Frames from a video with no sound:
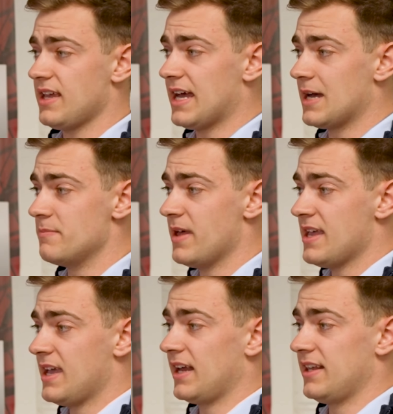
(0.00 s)
and
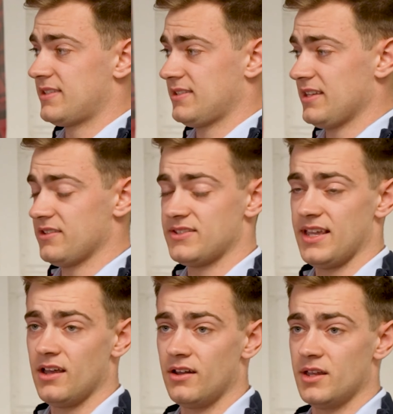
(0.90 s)
it's, as I
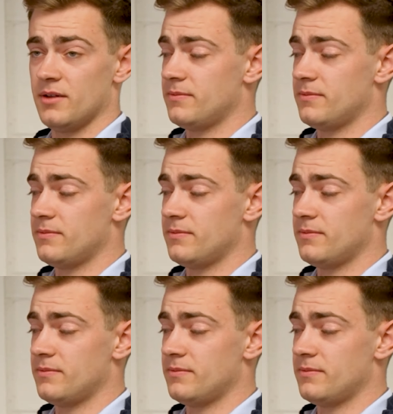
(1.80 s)
said earlier,